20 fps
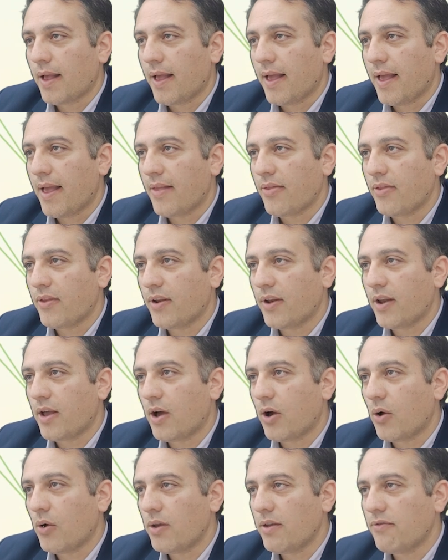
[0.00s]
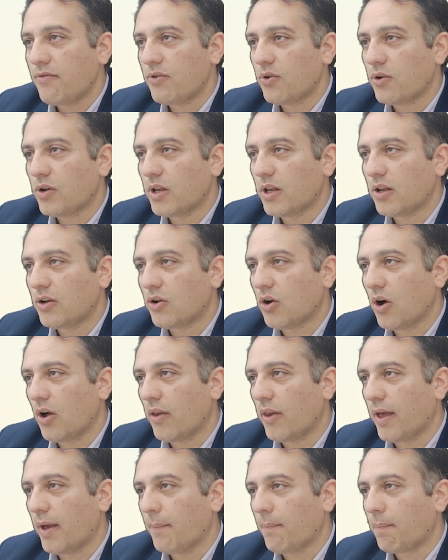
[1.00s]
And now if you click
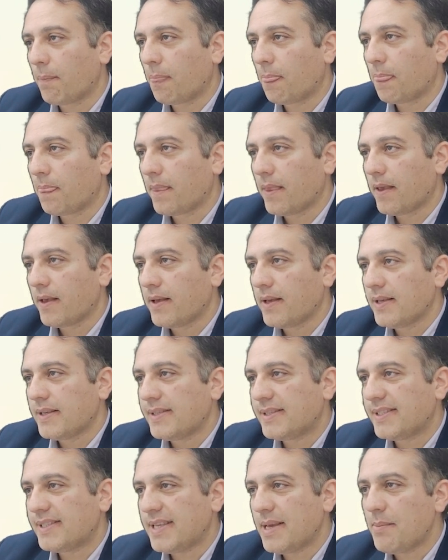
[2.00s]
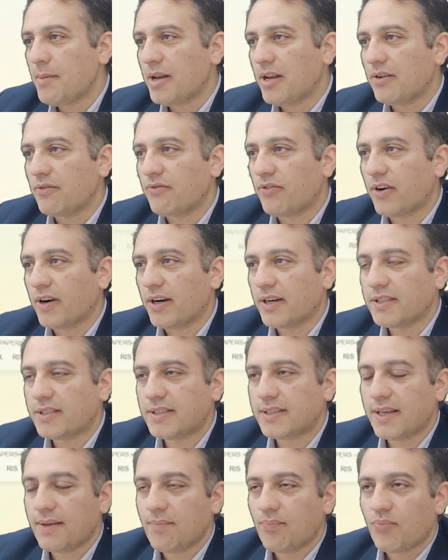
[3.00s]
on similar
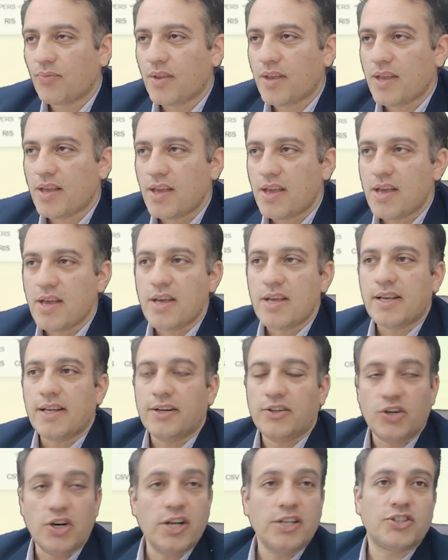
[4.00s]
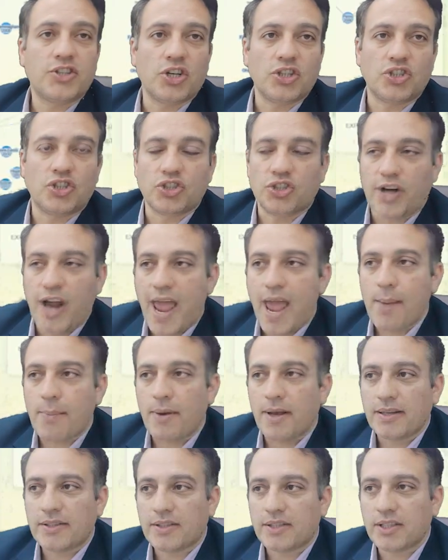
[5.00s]
works,
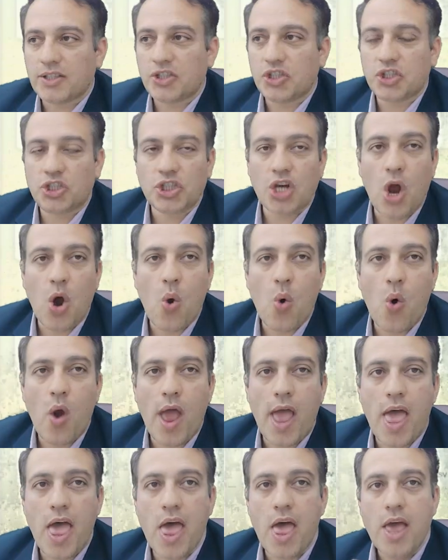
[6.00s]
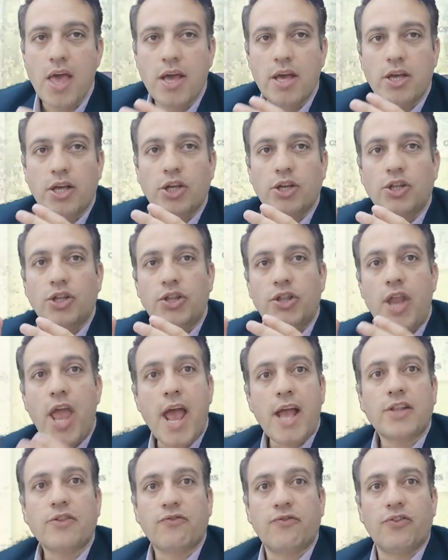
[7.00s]
ResearchRabbit show
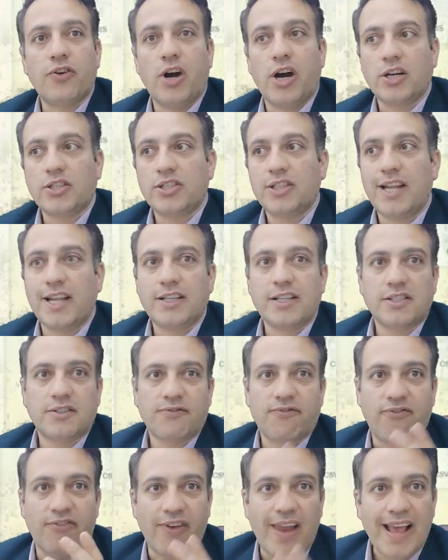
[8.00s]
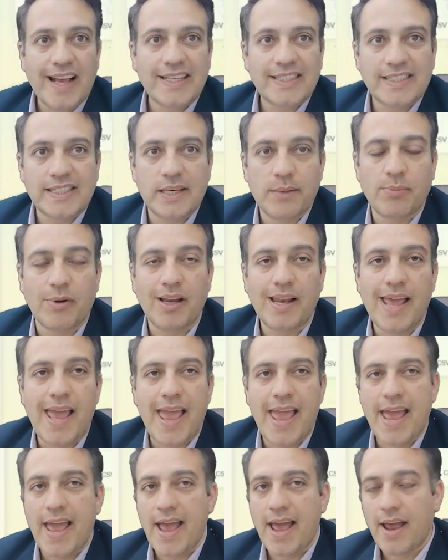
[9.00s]
networks that is flexible
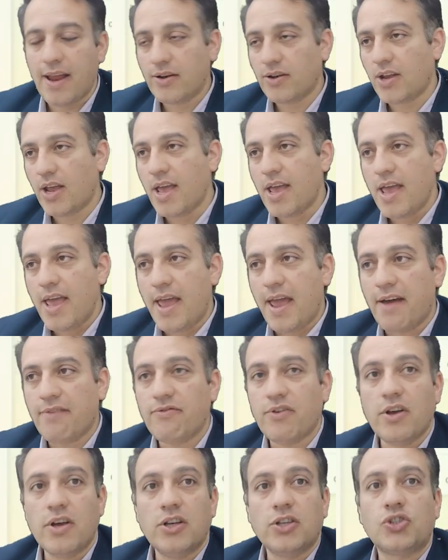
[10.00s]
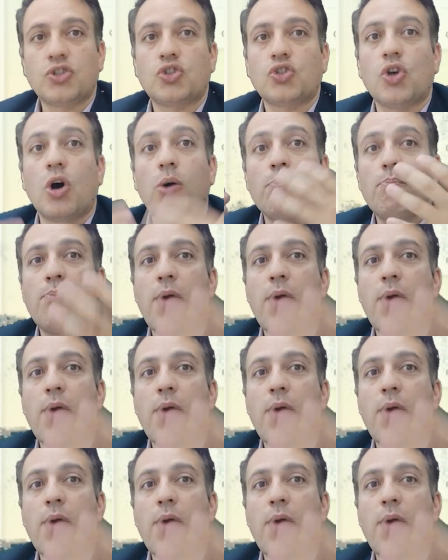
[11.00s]
and have some